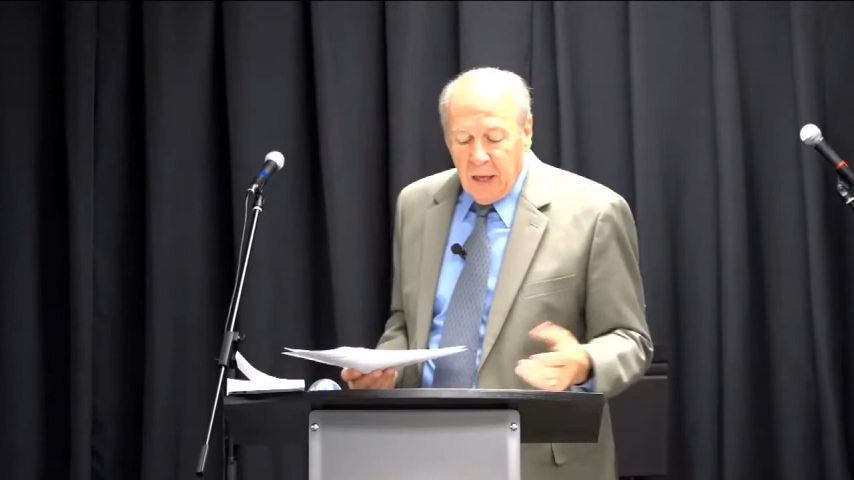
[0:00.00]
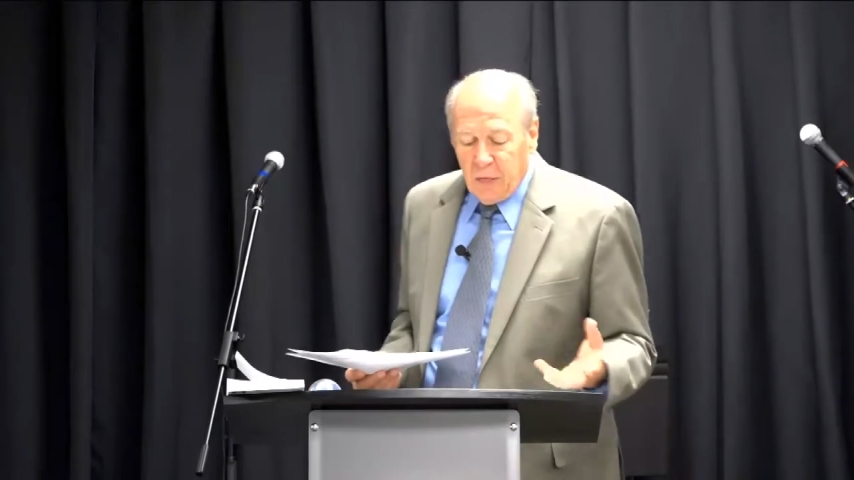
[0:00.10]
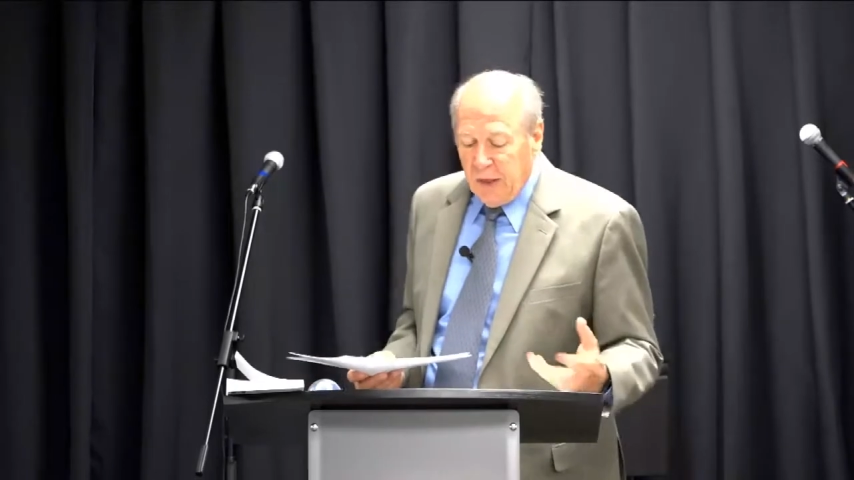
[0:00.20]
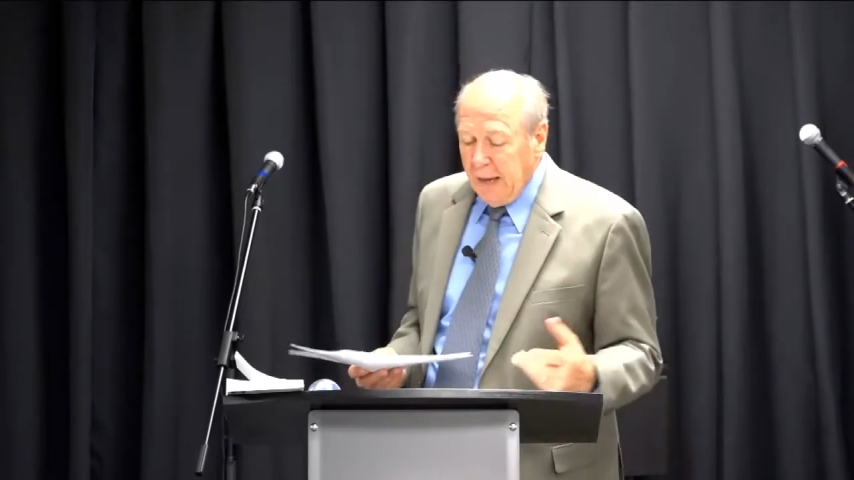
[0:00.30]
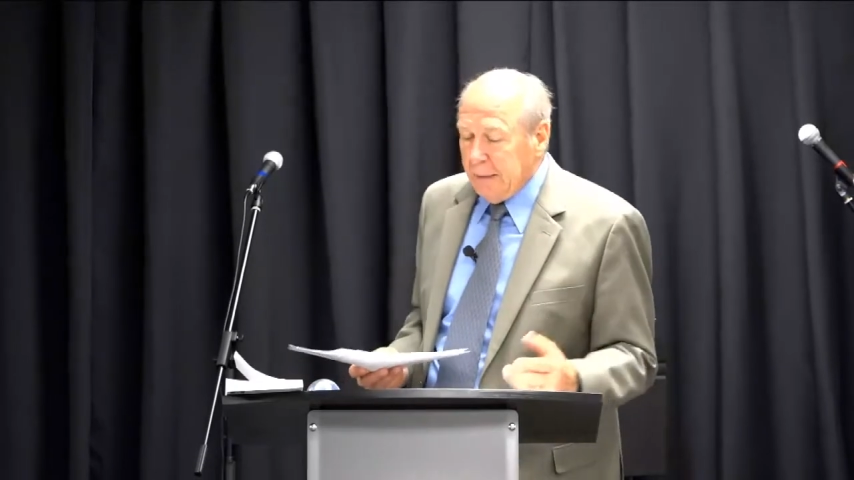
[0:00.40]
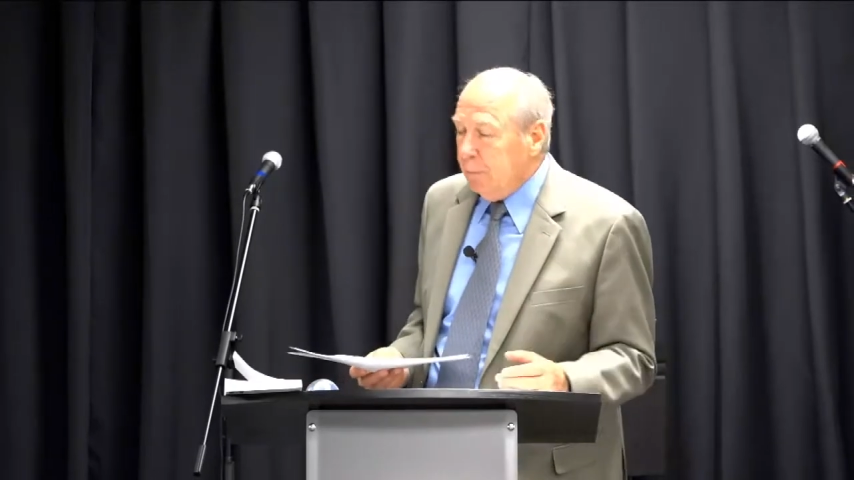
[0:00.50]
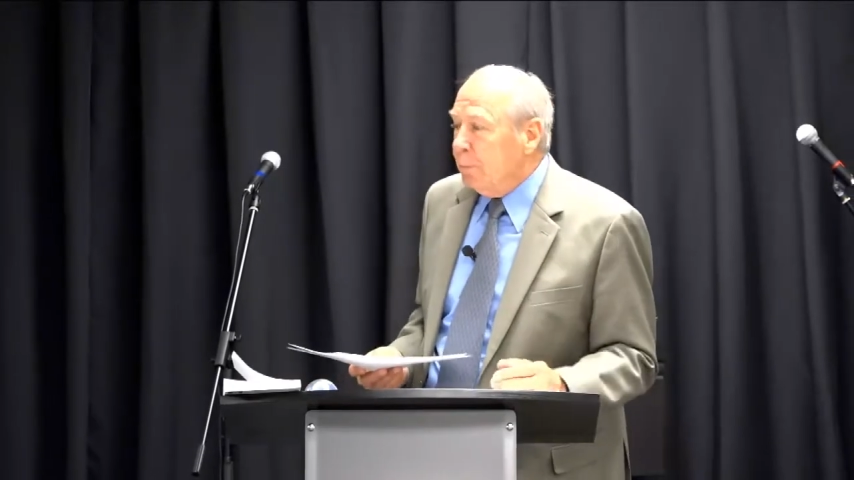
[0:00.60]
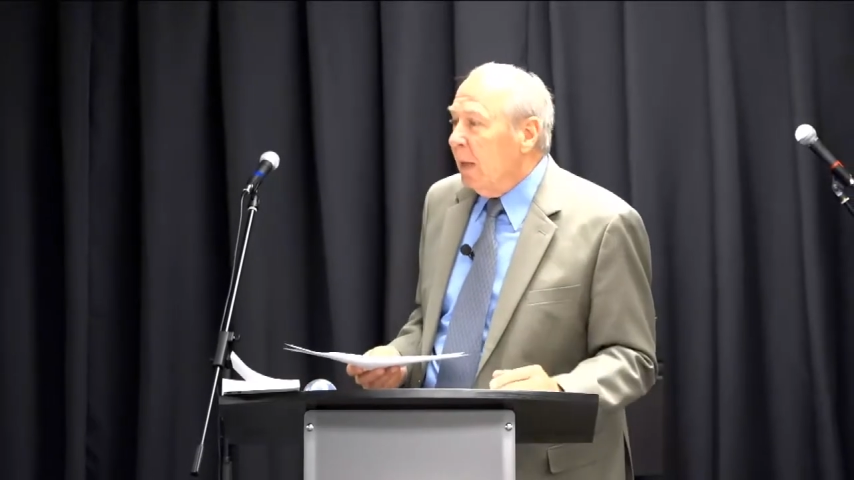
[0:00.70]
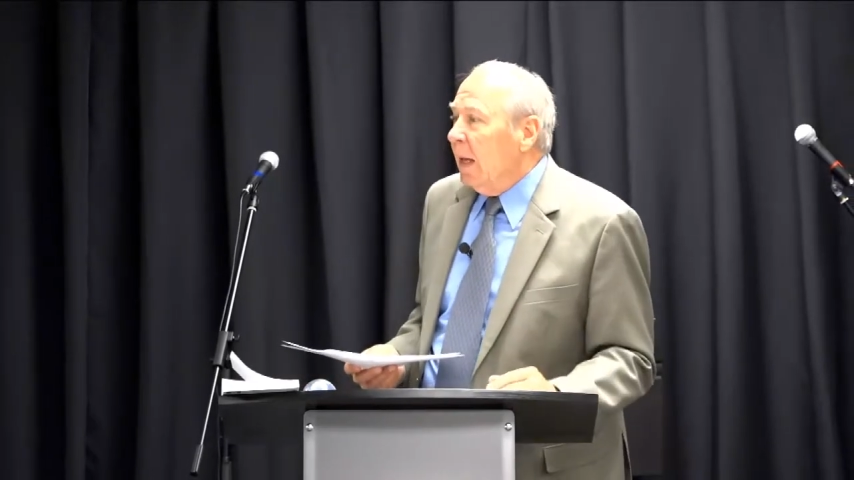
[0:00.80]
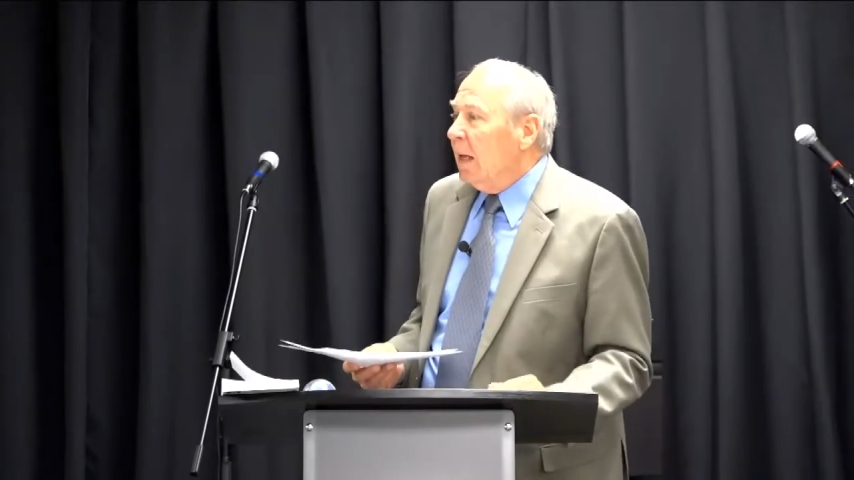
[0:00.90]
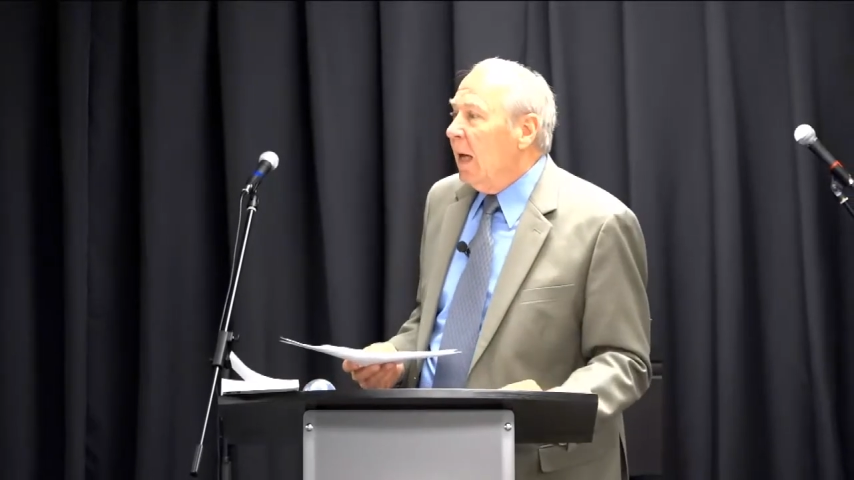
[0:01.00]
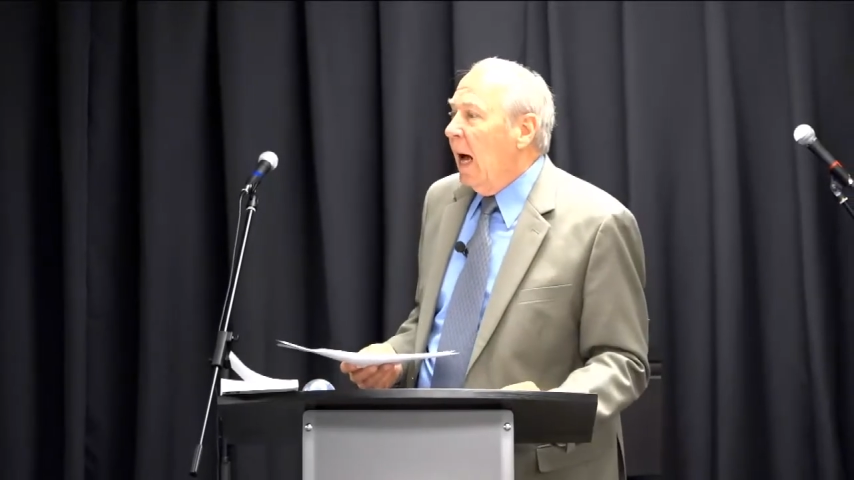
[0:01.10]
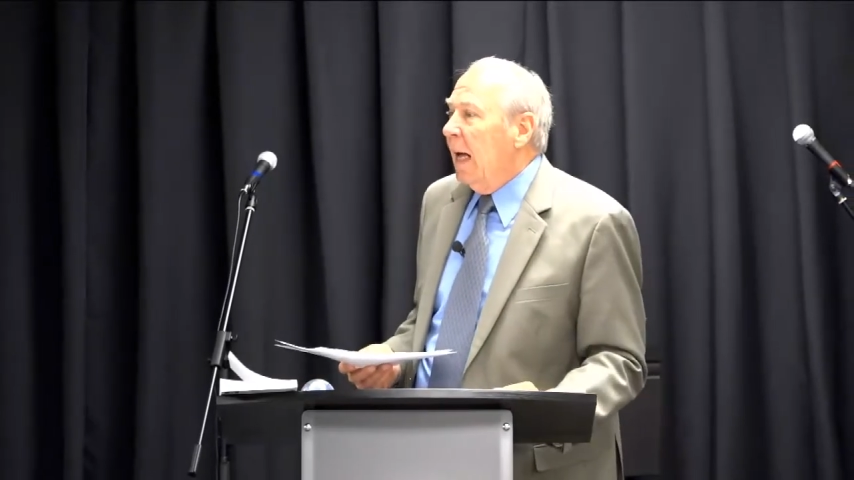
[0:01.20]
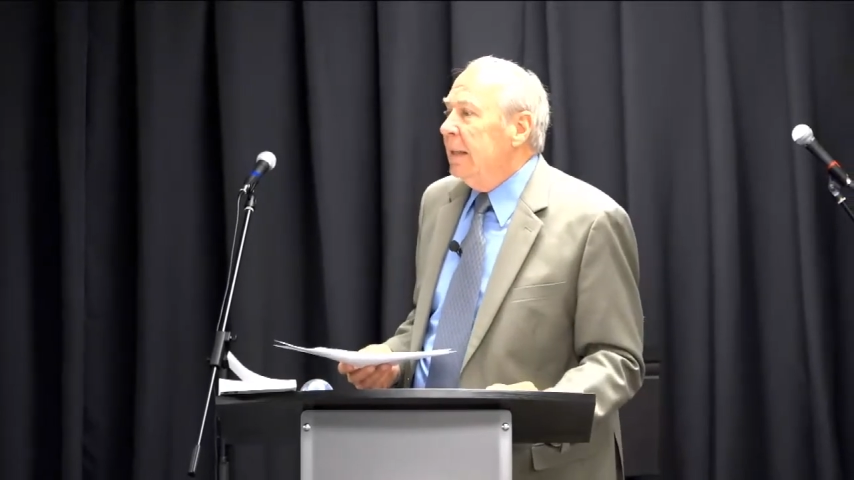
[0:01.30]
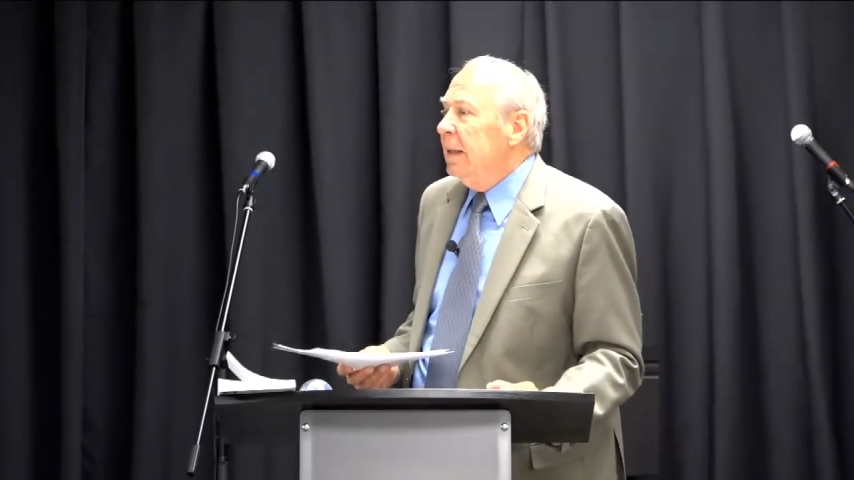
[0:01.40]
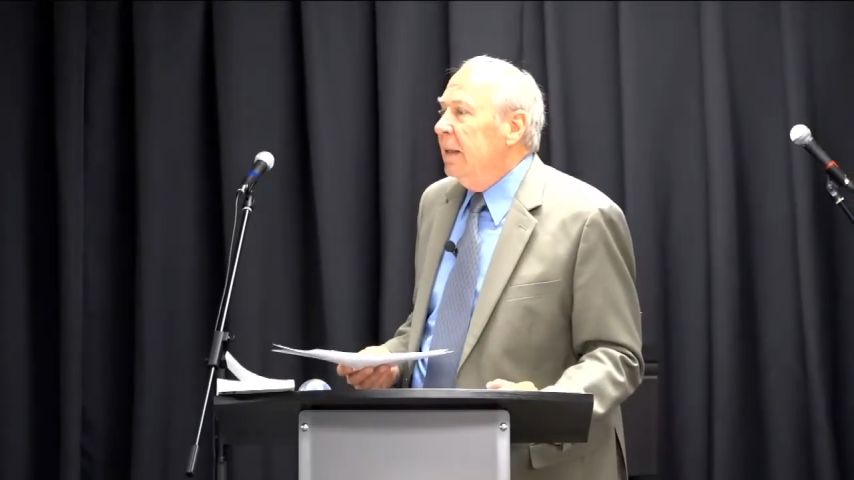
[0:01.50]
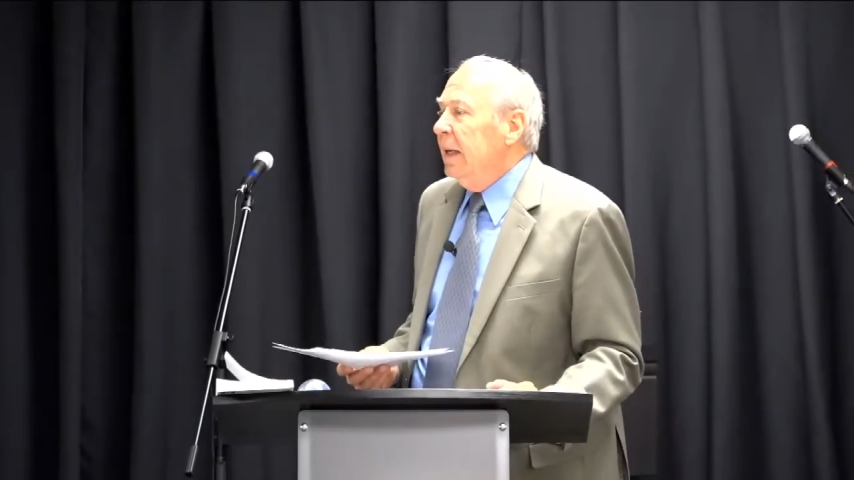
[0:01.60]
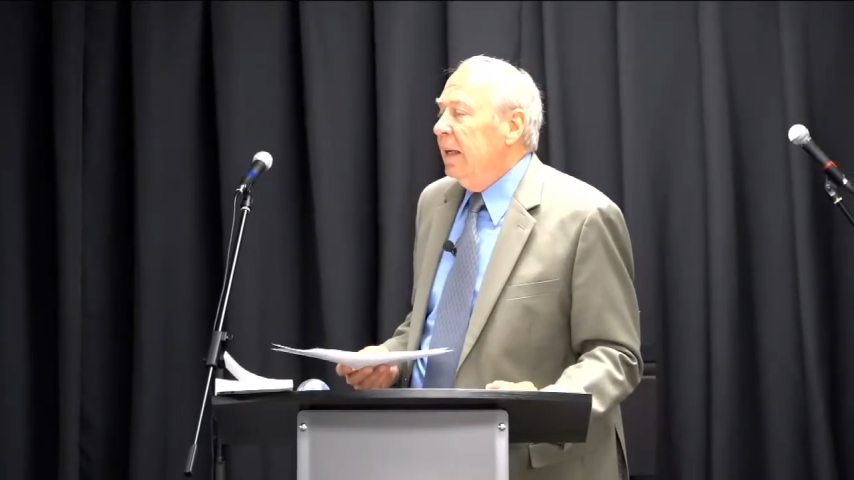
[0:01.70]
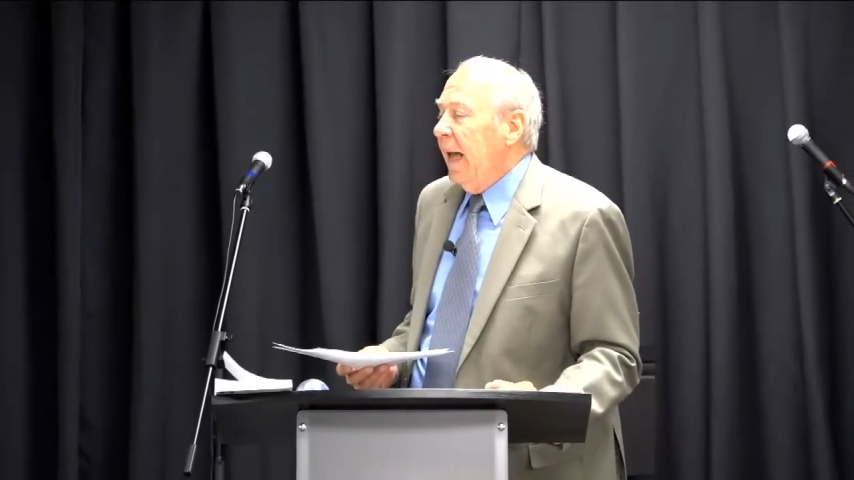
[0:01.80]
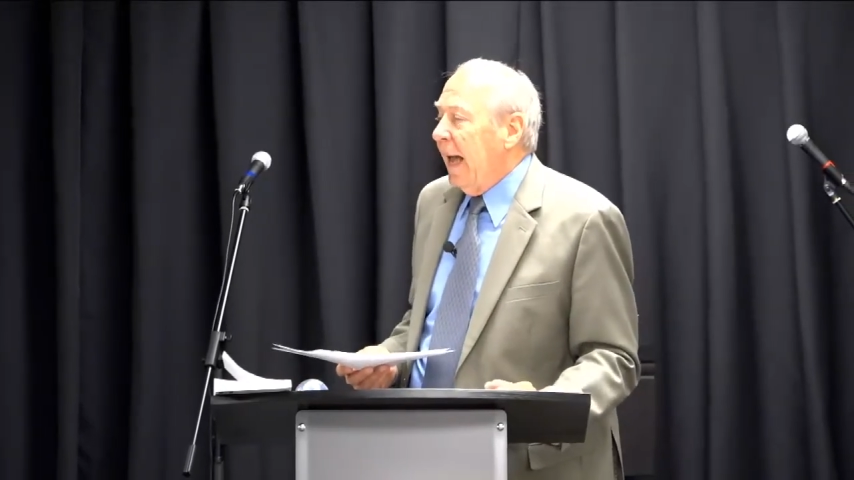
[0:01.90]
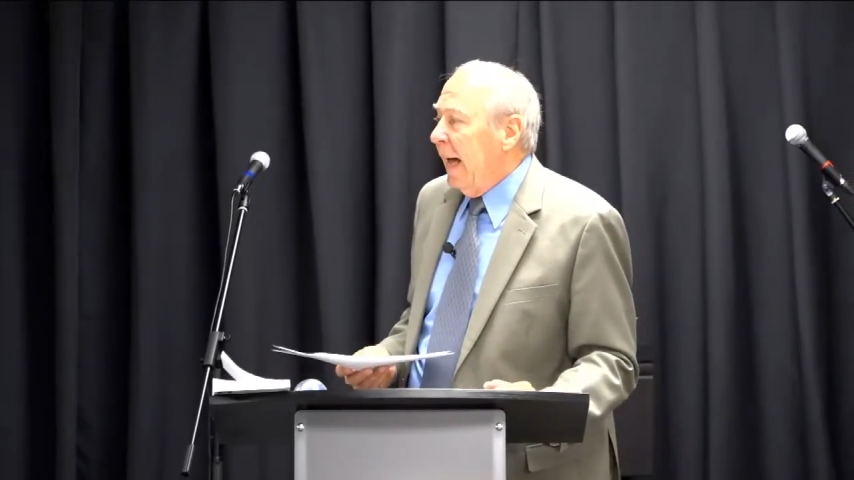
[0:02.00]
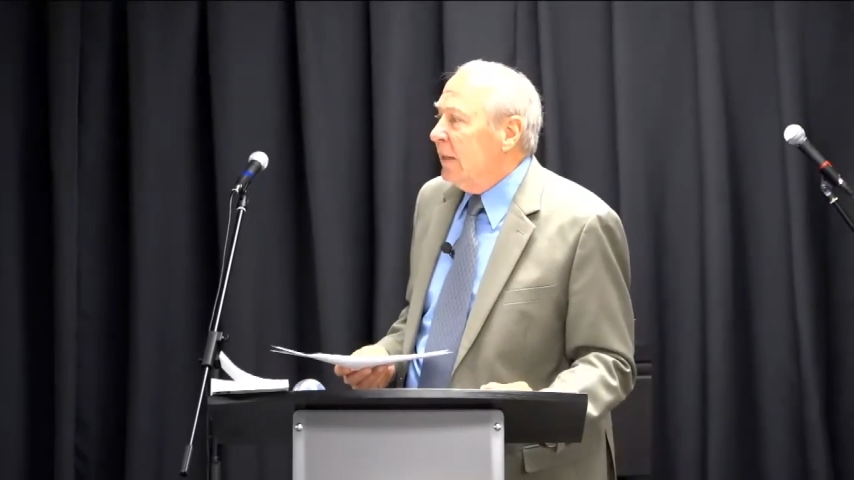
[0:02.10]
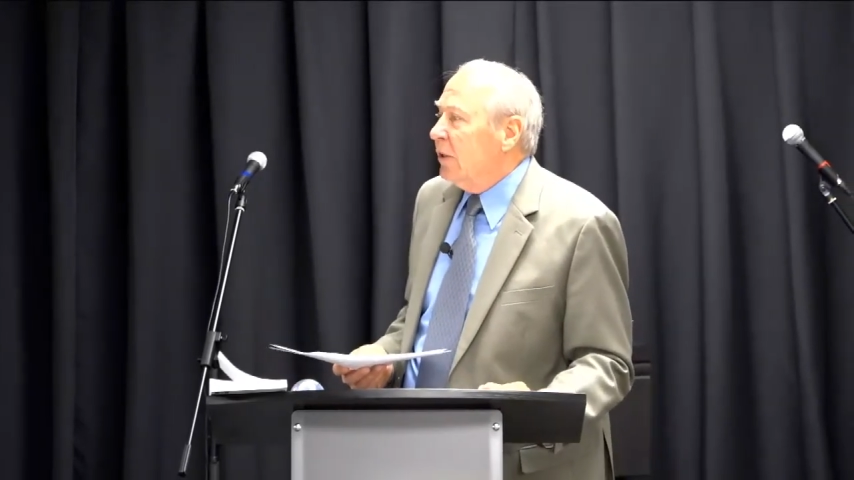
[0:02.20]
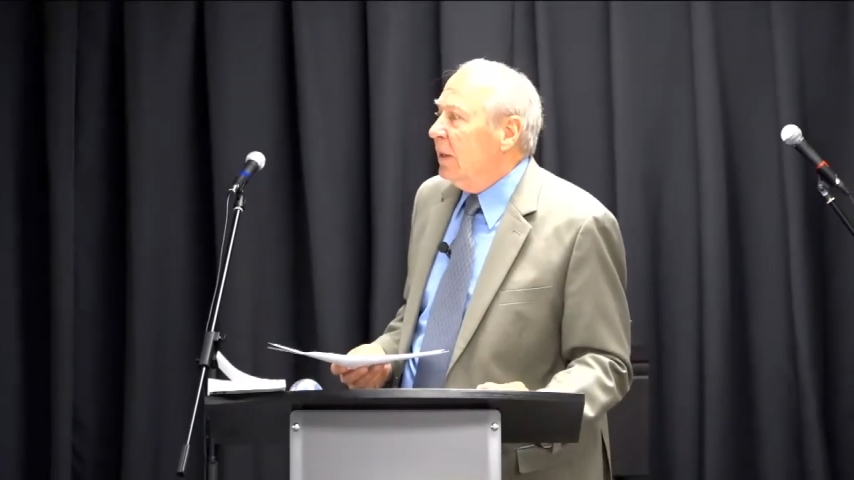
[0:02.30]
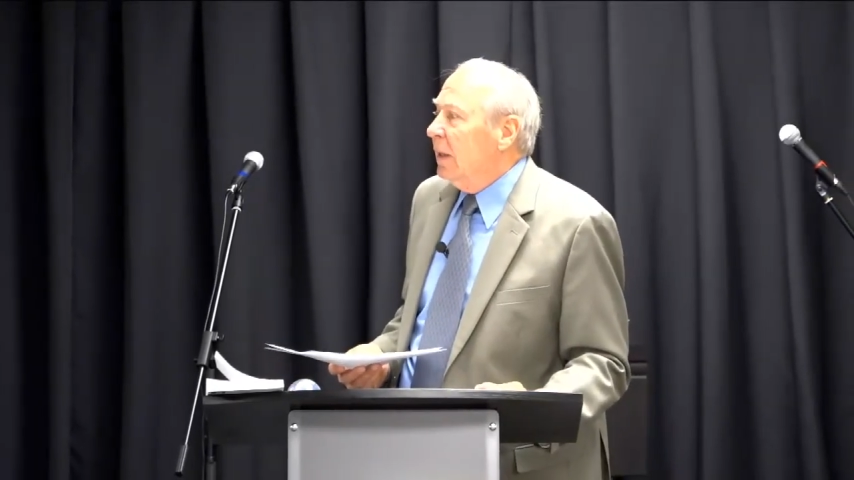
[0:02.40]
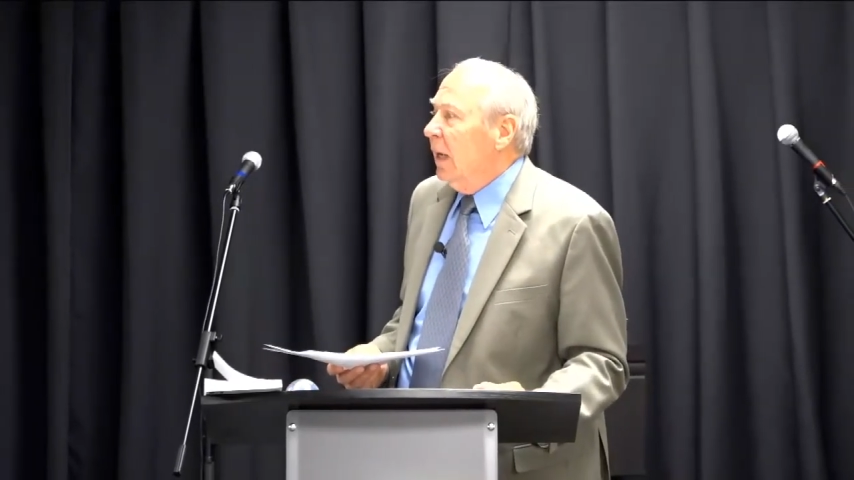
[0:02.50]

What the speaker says: then God then asked